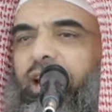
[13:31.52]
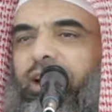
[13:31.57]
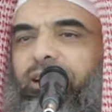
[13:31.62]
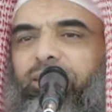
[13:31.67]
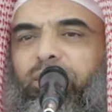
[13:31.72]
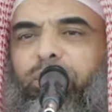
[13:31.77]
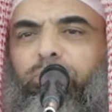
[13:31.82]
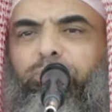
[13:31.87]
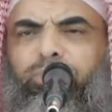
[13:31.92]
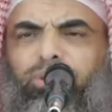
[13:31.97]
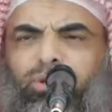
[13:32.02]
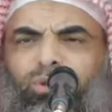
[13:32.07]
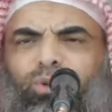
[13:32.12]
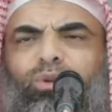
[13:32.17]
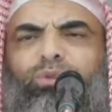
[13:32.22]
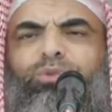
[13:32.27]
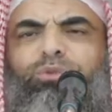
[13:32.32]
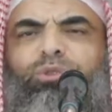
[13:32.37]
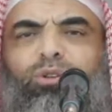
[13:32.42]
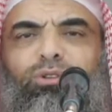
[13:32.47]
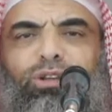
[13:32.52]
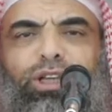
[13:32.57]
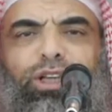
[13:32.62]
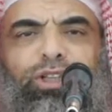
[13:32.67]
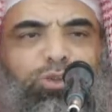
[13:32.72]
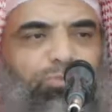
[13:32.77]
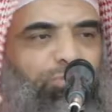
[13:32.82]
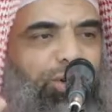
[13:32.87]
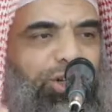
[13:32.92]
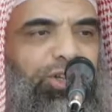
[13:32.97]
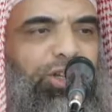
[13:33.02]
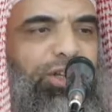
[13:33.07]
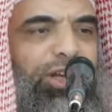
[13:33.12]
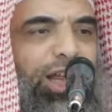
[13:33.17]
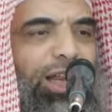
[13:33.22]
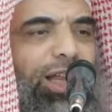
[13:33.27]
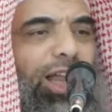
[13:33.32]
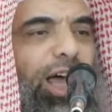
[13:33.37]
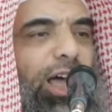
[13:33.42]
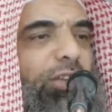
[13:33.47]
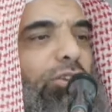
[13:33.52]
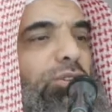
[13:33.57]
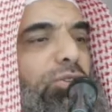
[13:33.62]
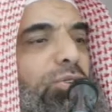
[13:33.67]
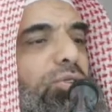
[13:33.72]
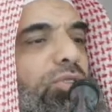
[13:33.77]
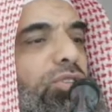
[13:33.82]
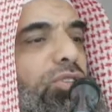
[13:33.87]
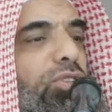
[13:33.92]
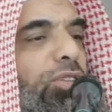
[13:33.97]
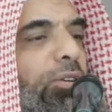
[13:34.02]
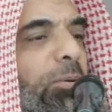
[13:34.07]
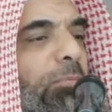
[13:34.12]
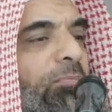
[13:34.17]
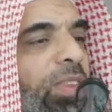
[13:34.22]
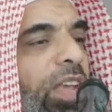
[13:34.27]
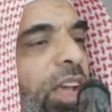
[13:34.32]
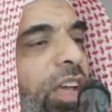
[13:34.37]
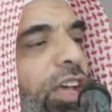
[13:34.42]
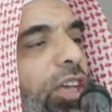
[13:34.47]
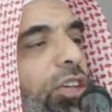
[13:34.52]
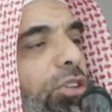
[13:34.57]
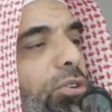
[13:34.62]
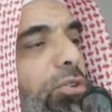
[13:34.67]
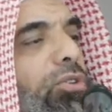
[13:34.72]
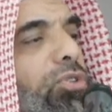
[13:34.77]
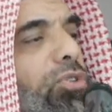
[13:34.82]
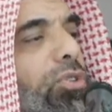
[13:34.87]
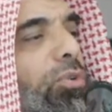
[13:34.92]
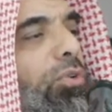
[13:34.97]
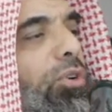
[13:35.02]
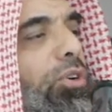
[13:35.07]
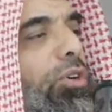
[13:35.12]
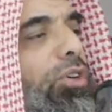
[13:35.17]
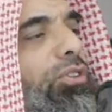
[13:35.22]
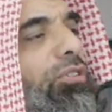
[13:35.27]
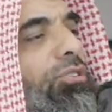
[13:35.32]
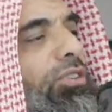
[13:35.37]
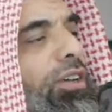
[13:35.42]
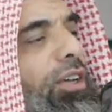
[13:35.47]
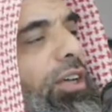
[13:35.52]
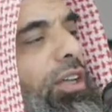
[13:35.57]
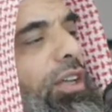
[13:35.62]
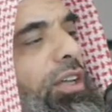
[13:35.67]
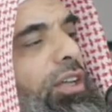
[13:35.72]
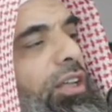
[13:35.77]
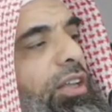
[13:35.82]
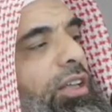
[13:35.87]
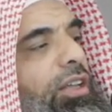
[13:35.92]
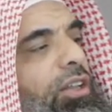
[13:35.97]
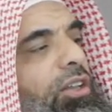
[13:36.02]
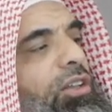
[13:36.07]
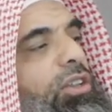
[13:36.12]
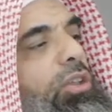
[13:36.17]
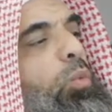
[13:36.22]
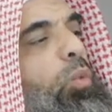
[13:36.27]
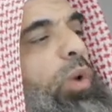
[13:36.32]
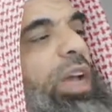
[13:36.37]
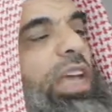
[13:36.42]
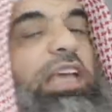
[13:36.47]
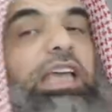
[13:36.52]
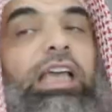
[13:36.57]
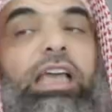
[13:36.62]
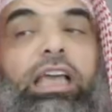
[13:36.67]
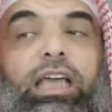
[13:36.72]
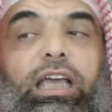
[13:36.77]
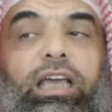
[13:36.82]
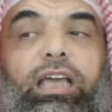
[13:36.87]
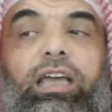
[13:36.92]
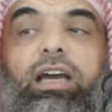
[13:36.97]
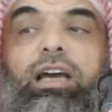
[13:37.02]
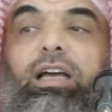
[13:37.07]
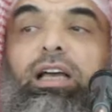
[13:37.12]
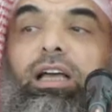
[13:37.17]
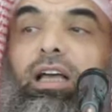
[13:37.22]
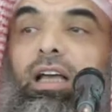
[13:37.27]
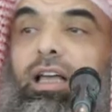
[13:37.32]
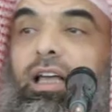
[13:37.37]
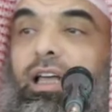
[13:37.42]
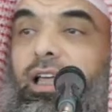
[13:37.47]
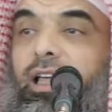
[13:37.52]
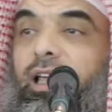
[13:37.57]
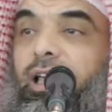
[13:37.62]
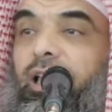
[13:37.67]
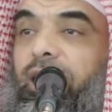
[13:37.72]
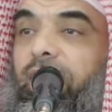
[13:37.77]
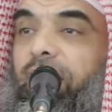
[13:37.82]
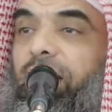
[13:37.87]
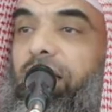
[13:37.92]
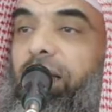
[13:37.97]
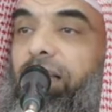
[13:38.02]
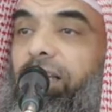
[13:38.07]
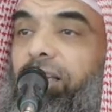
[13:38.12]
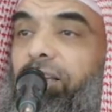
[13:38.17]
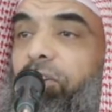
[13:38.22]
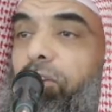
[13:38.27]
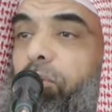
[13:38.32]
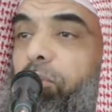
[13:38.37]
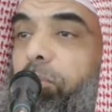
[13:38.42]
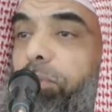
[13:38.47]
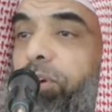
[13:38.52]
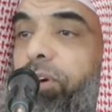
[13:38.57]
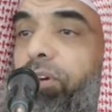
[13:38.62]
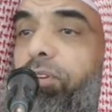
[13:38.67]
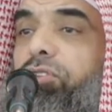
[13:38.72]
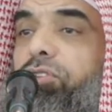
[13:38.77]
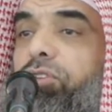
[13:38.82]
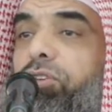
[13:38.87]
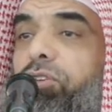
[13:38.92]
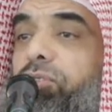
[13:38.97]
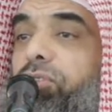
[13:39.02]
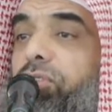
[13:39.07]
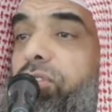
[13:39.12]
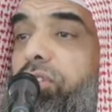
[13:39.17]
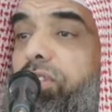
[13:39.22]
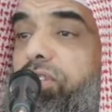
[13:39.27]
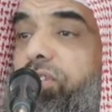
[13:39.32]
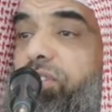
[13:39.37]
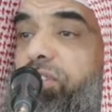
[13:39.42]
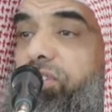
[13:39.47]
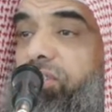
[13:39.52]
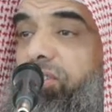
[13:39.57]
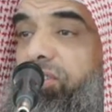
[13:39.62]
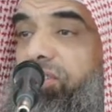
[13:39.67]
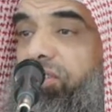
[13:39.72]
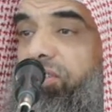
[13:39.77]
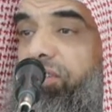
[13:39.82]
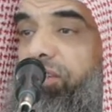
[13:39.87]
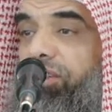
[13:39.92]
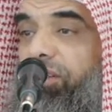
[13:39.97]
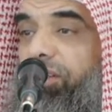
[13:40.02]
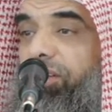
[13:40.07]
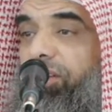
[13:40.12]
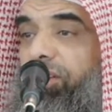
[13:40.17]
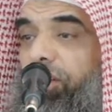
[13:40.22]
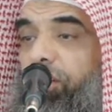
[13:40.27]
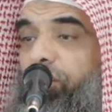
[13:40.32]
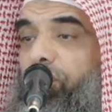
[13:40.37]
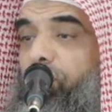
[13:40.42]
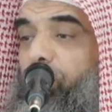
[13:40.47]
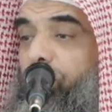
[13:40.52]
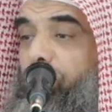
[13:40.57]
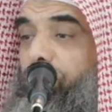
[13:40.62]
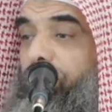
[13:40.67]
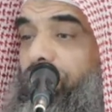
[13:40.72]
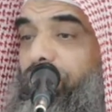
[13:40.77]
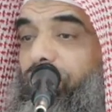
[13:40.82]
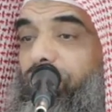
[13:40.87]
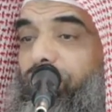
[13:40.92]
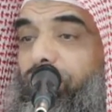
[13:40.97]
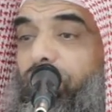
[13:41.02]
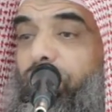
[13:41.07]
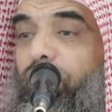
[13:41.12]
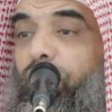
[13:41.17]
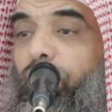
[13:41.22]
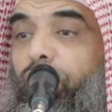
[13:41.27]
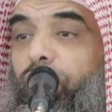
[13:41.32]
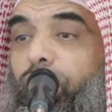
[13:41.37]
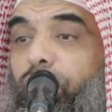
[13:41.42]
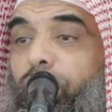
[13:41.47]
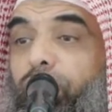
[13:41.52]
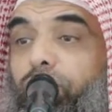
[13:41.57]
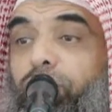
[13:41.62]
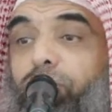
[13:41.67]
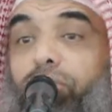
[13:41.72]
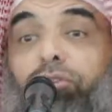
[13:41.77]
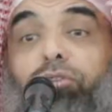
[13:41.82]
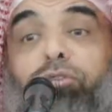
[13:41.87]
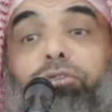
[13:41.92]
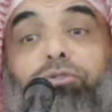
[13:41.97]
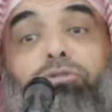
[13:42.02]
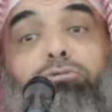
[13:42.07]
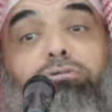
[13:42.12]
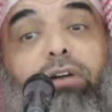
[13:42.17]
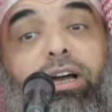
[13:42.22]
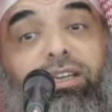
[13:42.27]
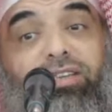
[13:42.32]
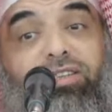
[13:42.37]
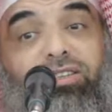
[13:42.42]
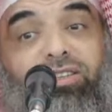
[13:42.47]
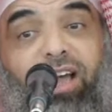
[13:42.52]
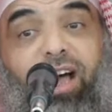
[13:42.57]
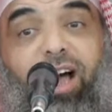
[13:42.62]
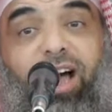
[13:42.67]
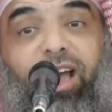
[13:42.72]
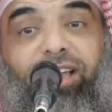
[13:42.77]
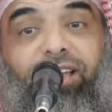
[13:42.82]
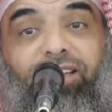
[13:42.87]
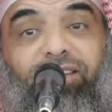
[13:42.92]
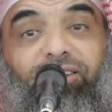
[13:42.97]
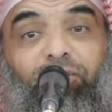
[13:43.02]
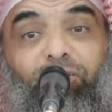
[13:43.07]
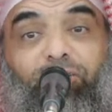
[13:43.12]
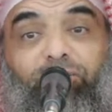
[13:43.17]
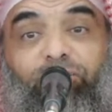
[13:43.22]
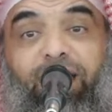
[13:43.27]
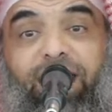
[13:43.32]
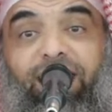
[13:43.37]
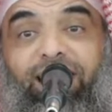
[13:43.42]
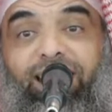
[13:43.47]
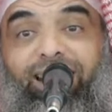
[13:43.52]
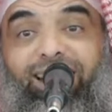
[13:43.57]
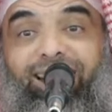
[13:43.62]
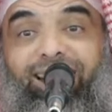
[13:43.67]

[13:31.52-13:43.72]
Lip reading: at the beautiful expression Allah used. He used the word, the wing. You know, birds use this instrument to rise high, to fly.